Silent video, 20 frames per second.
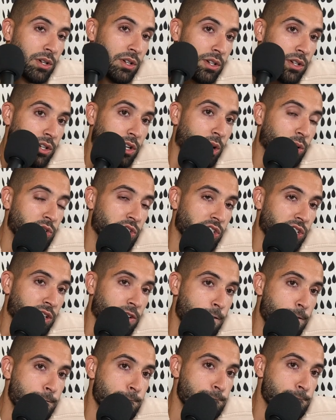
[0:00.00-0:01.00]
Coach?
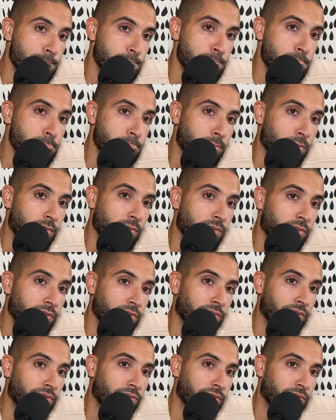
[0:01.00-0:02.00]

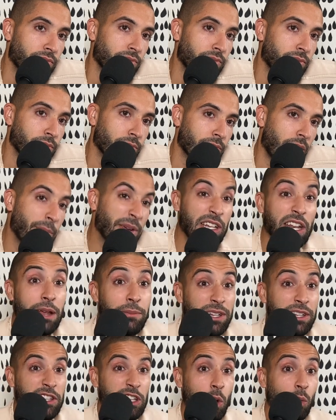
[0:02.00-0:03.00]
Oh, I, I mean, I
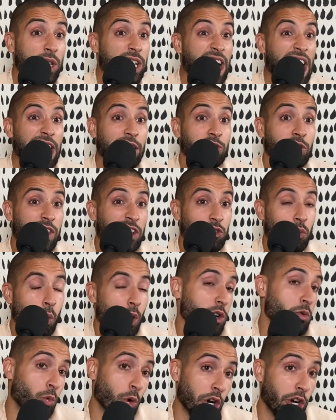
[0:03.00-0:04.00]
mean, the only answer that's
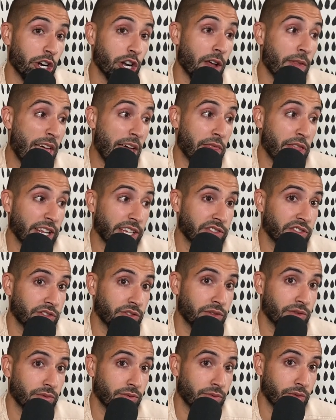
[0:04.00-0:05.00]
one word on that thing is
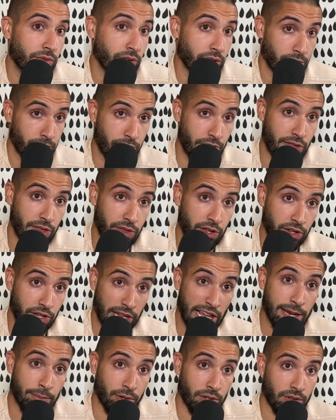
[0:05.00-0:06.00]
the the
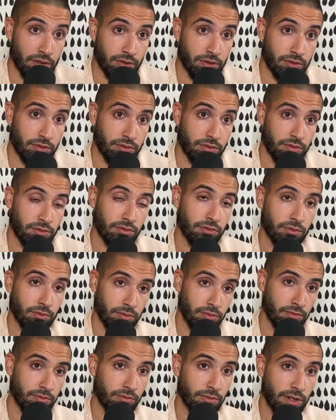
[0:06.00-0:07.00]
label.
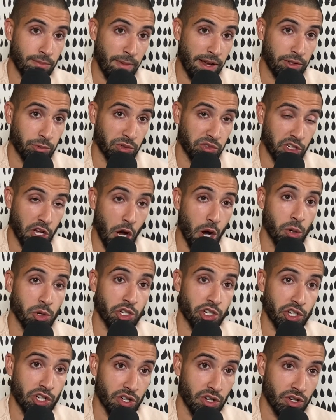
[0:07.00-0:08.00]
And my results, coach.
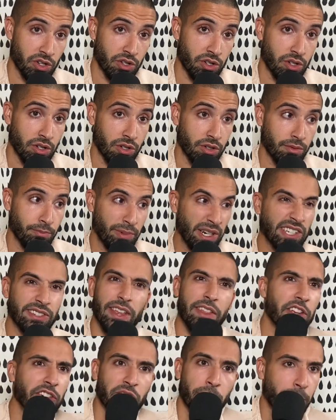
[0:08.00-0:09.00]
Right. Yeah, I got because it. then
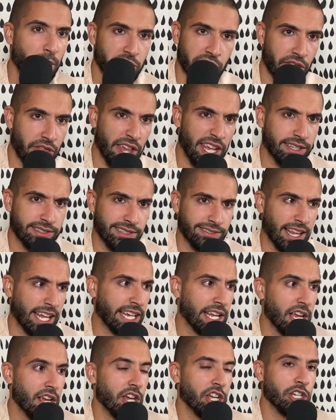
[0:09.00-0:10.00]
there's a bunch of things. It's like
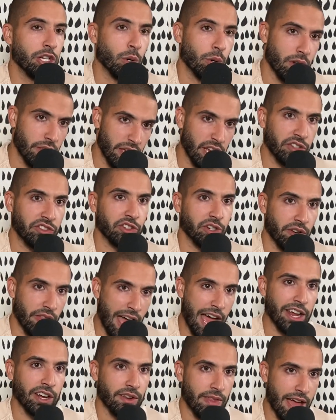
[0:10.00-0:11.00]
you're this, you're
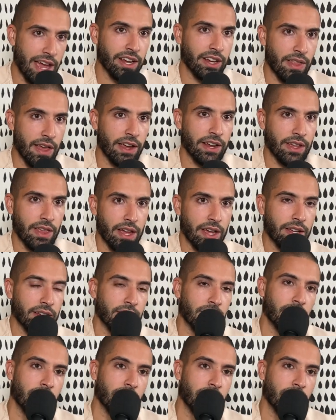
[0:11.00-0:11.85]
that, you're that, right, you're right, that. right,